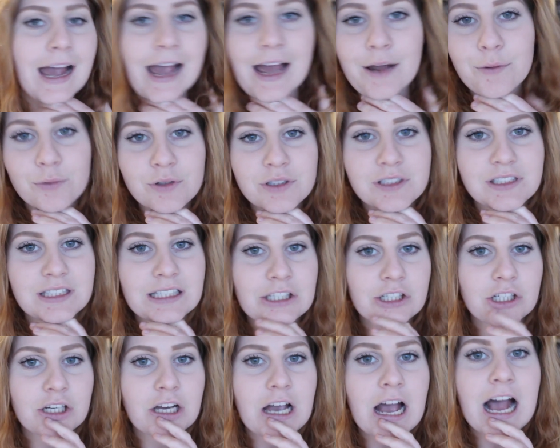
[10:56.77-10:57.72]
And we'll
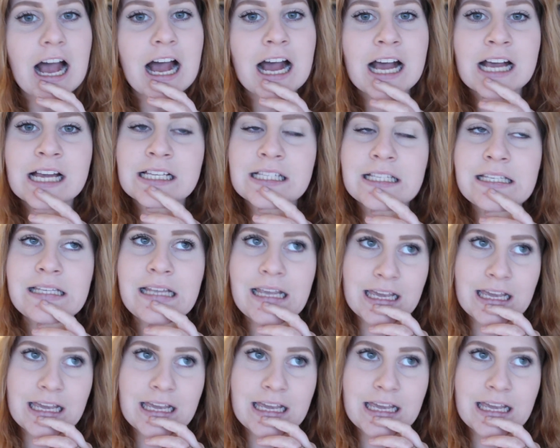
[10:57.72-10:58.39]
see you guys